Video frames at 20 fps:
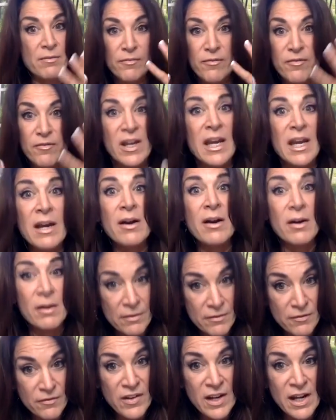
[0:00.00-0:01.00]
fear.
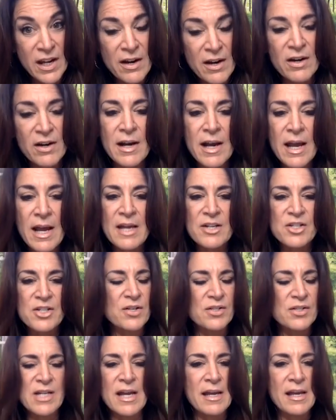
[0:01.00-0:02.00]
She
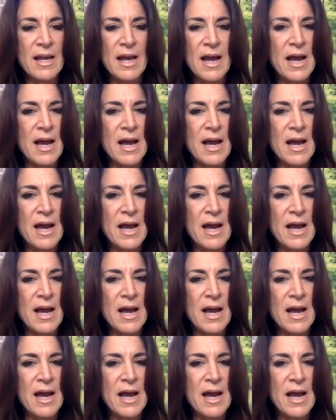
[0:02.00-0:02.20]
goes, I'm